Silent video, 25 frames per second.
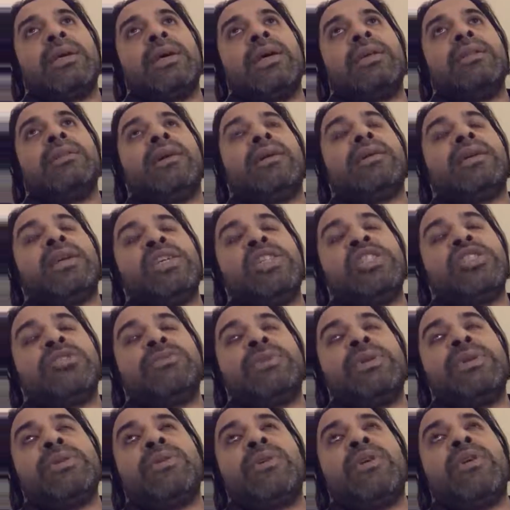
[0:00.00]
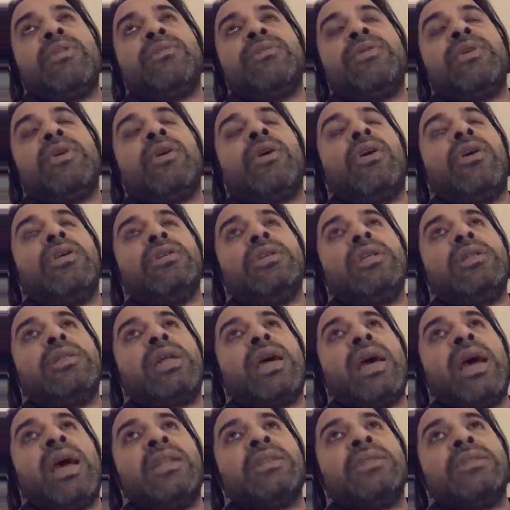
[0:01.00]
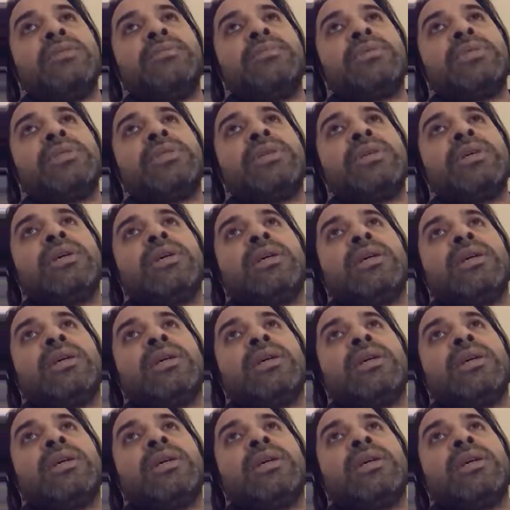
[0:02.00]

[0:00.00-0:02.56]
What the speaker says: the arrangement of all these atoms,